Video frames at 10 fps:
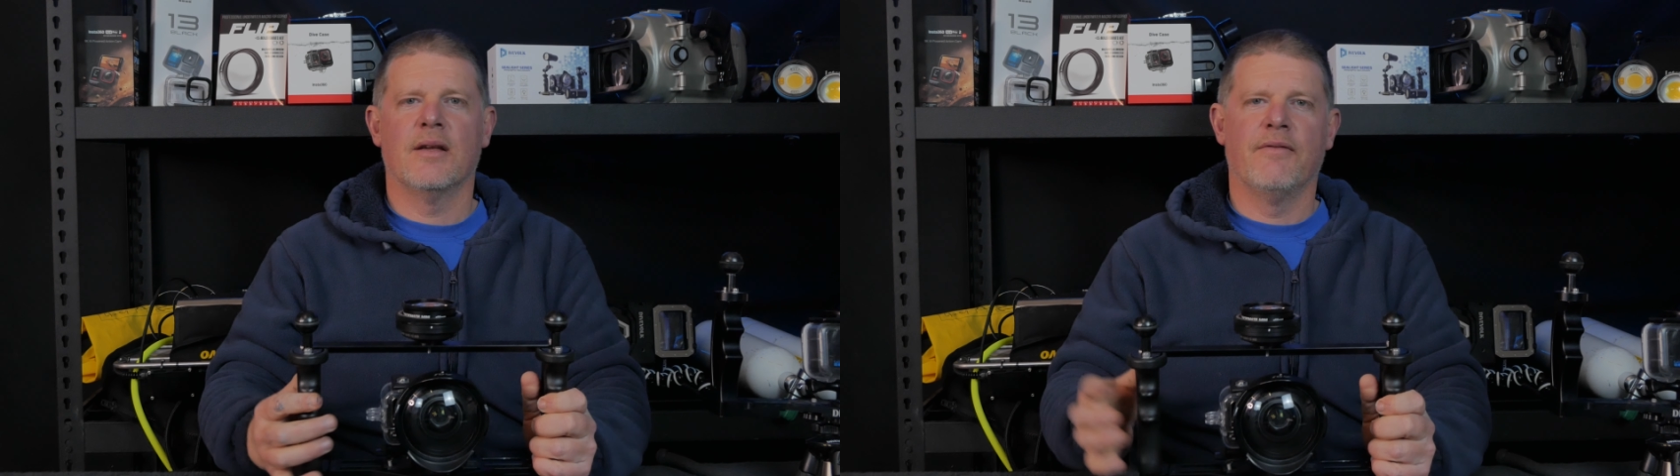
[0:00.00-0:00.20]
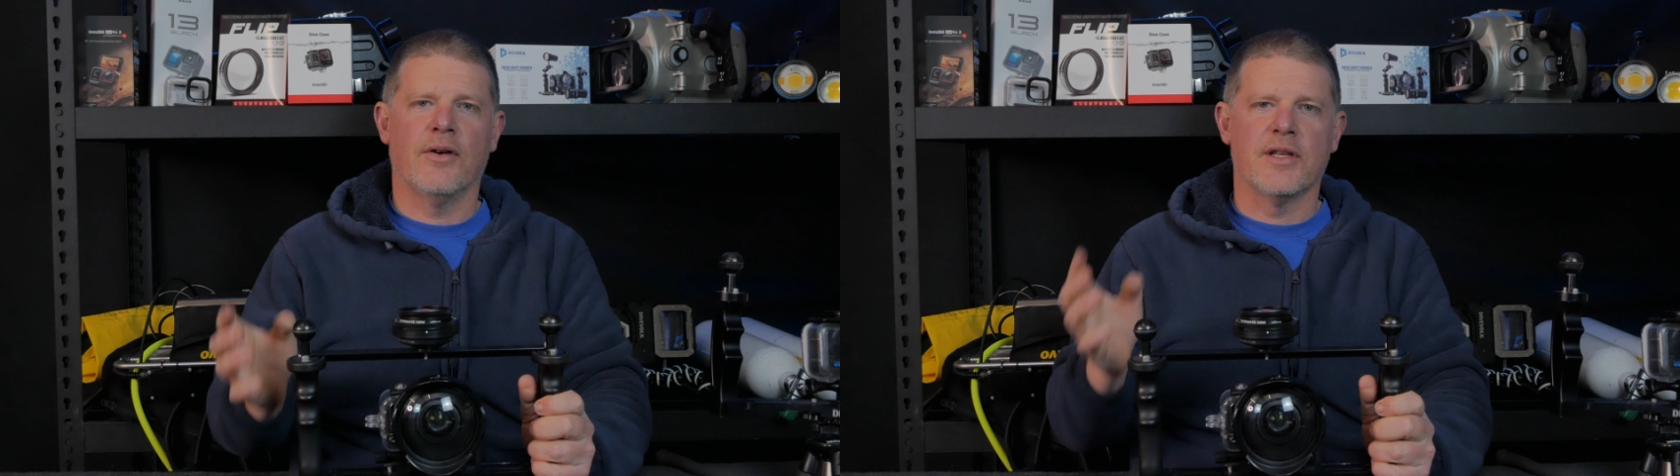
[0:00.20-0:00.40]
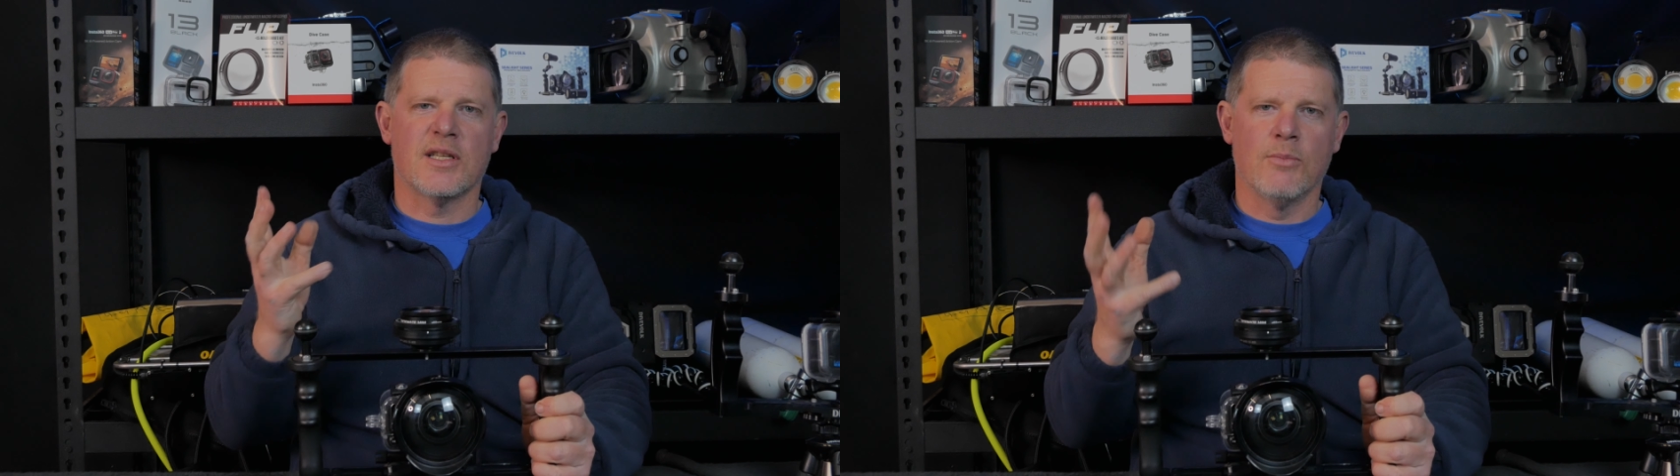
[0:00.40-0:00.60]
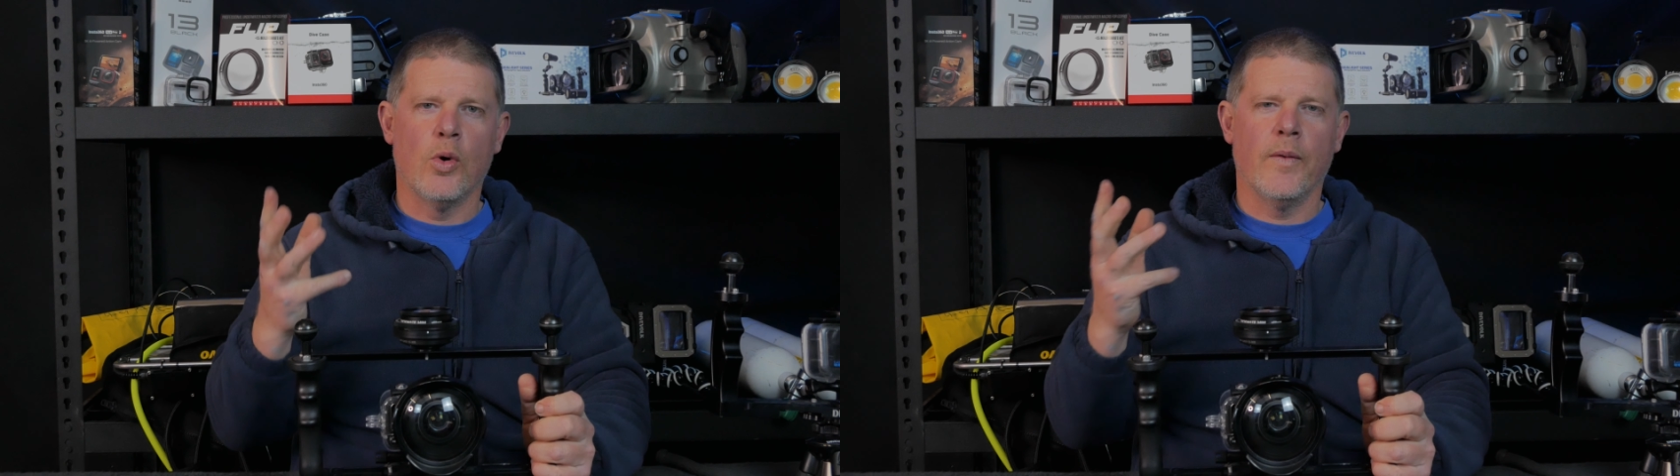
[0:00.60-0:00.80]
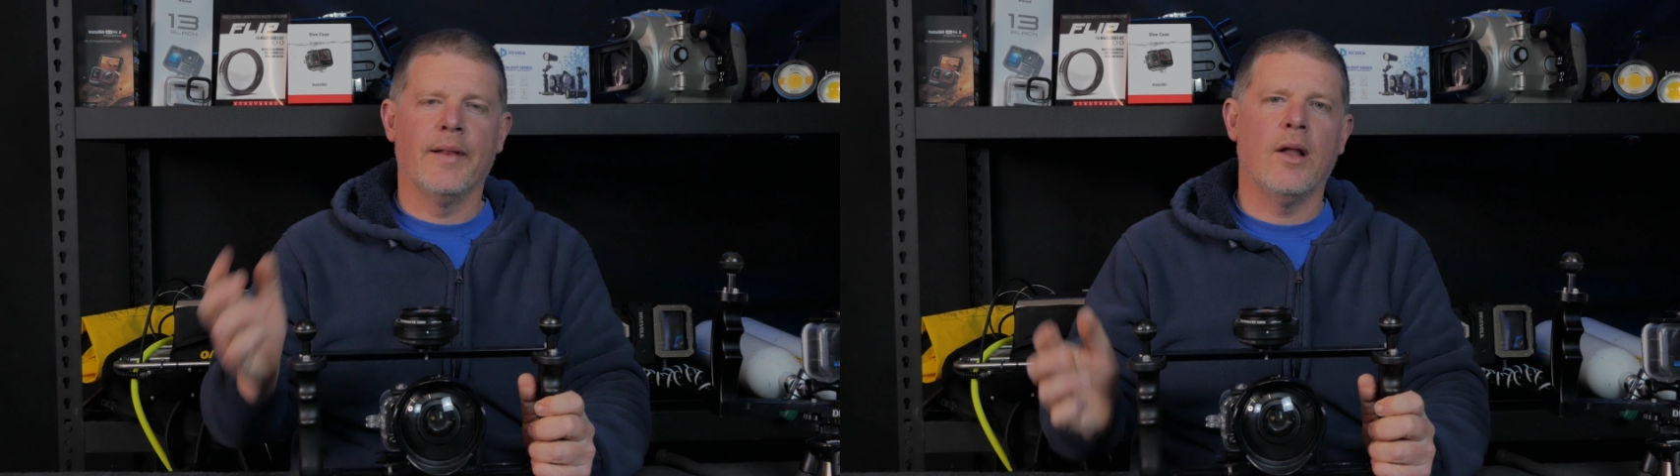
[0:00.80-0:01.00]
they're very
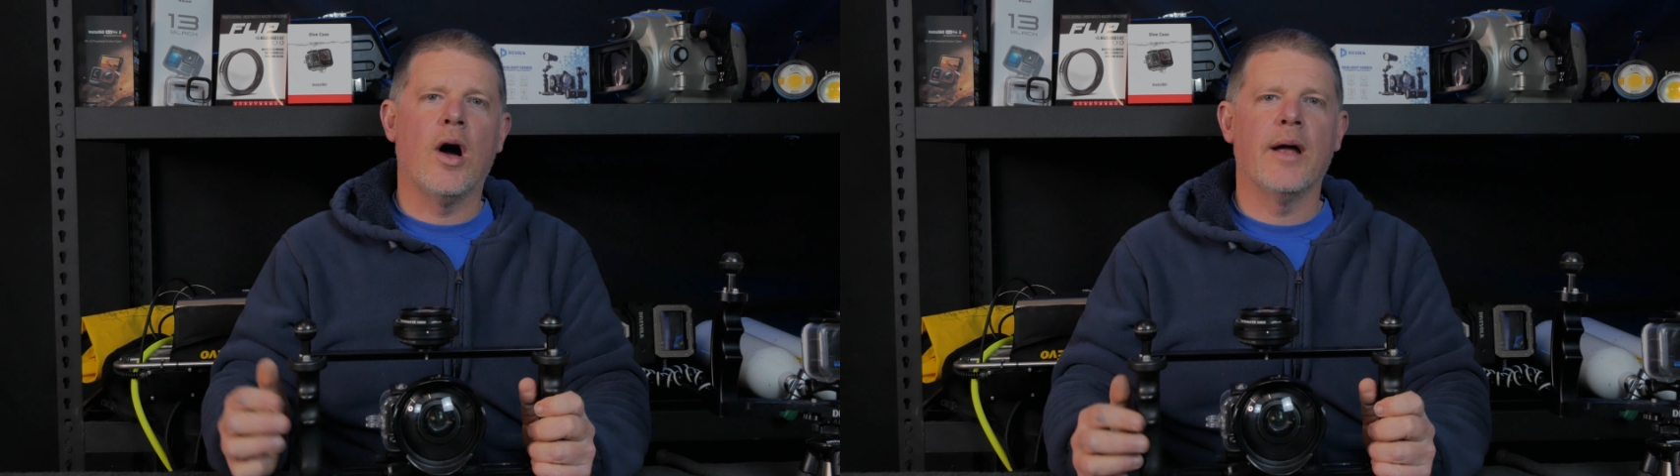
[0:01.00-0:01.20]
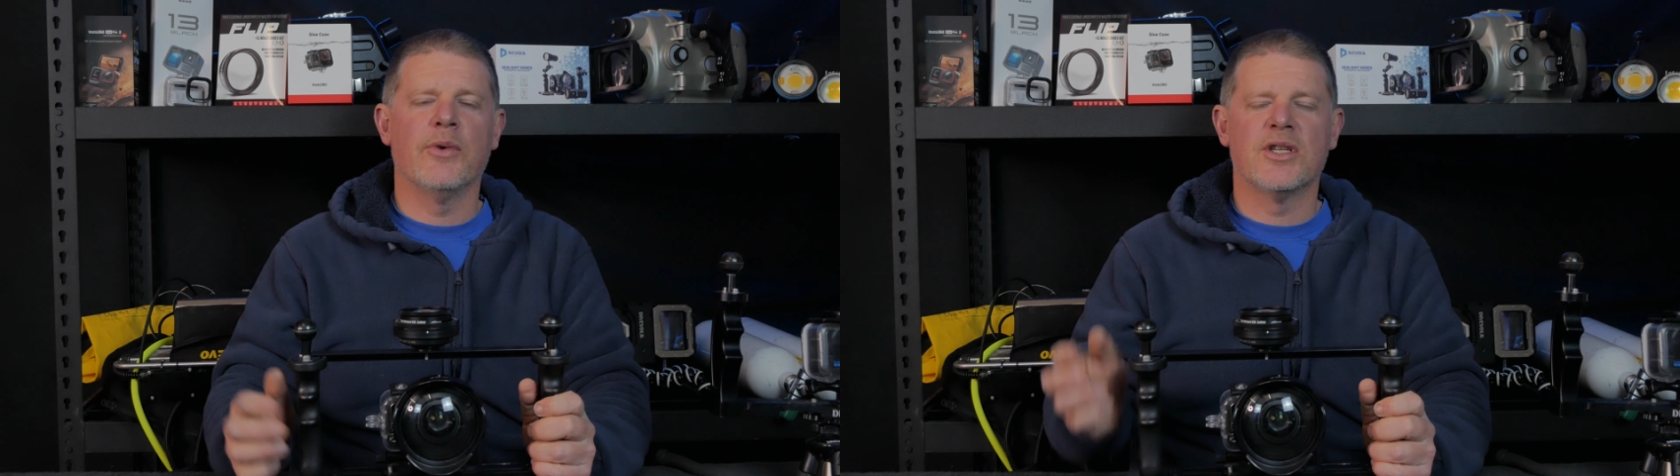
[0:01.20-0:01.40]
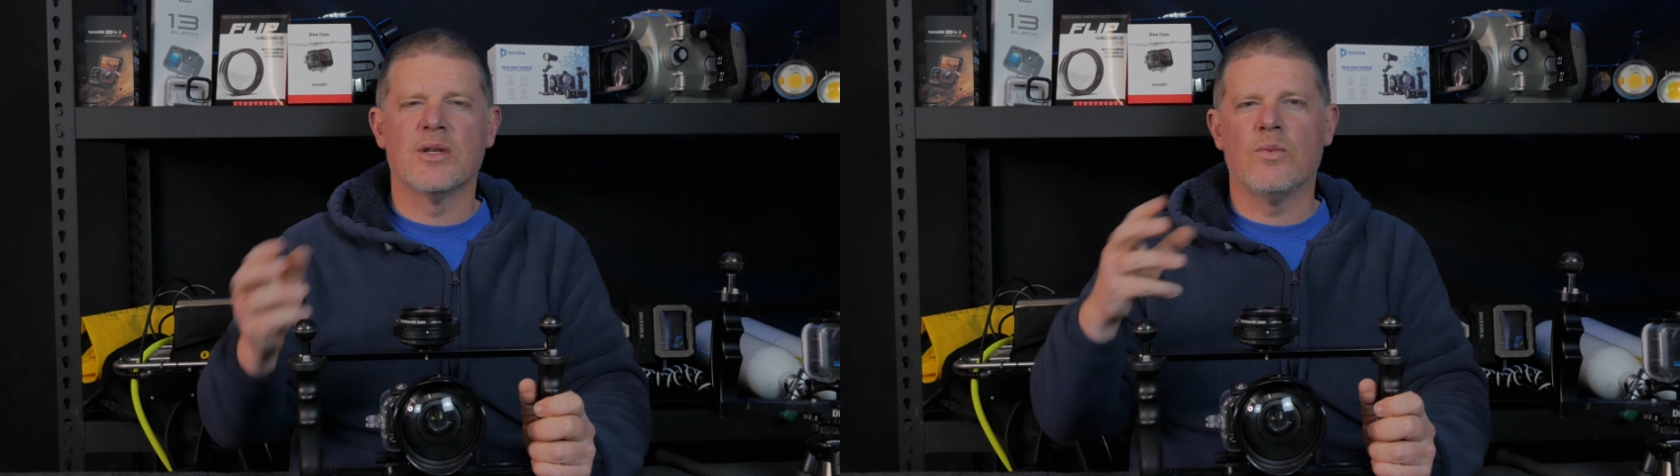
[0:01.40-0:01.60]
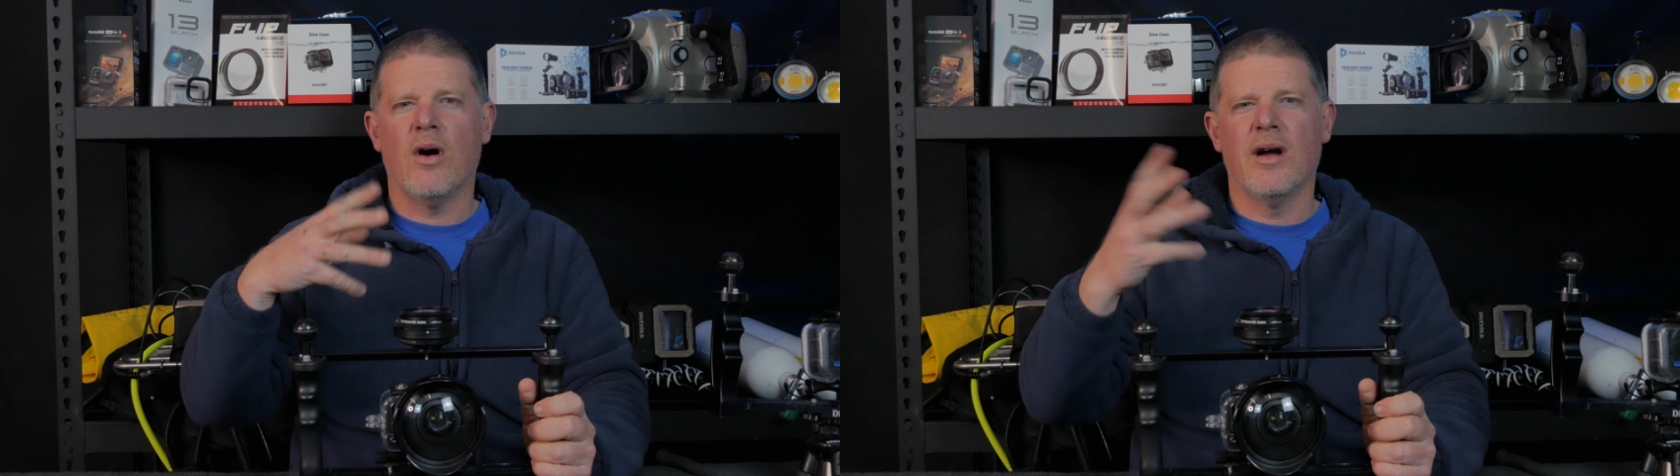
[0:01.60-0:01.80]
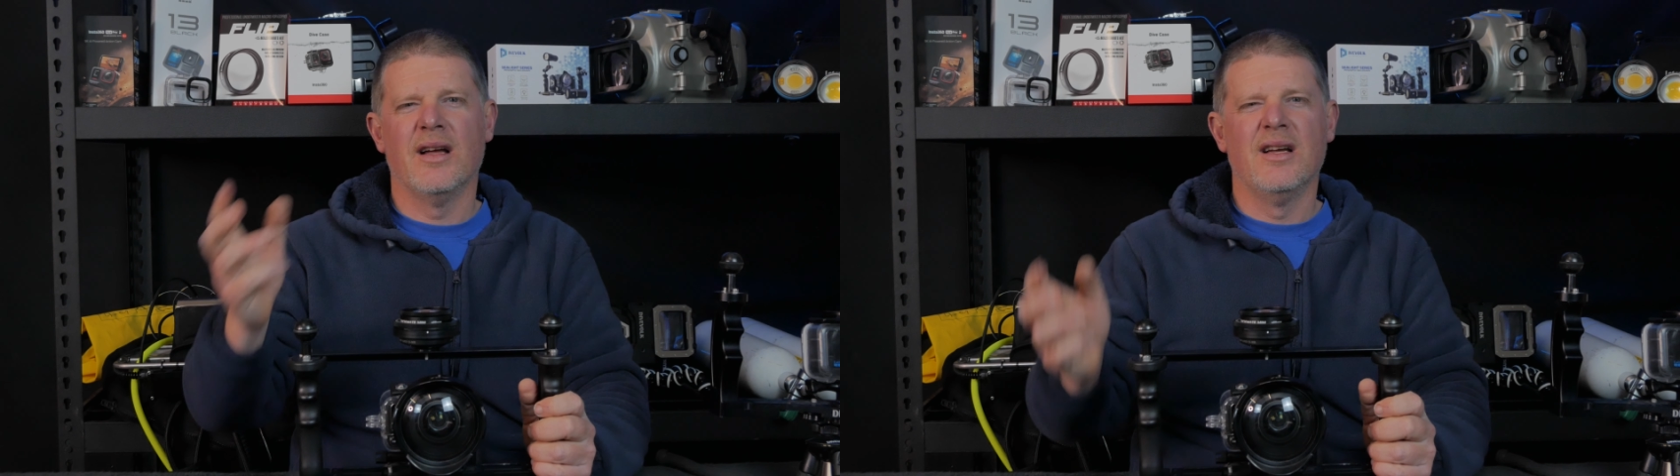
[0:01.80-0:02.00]
small and light, which is
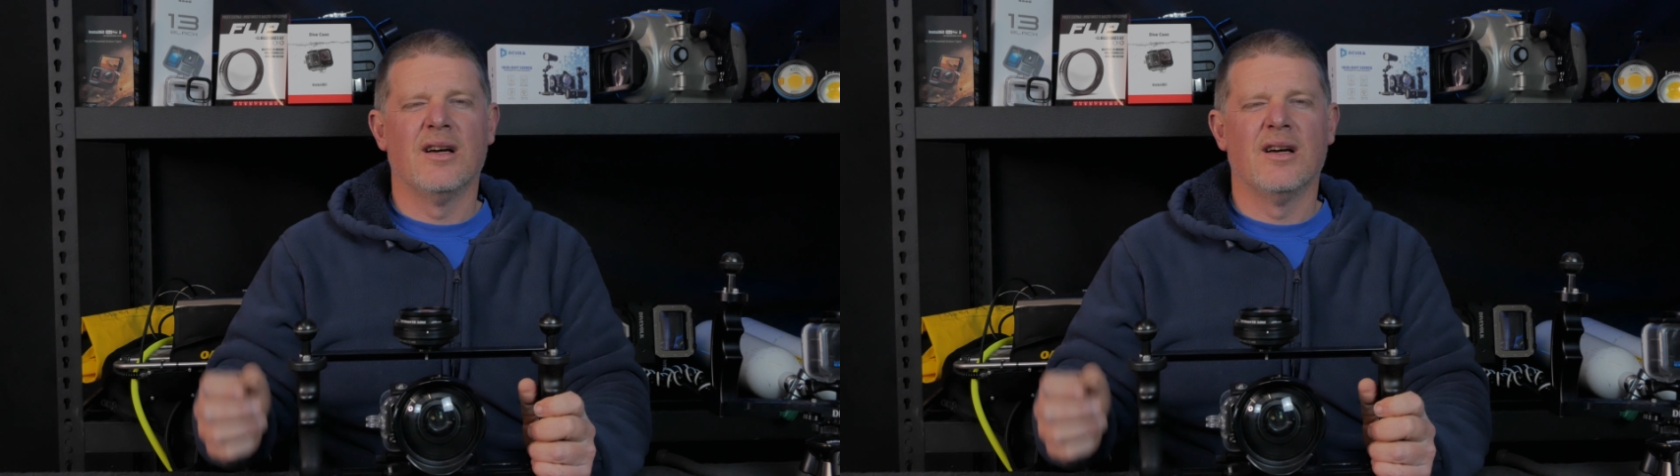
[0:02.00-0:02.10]
why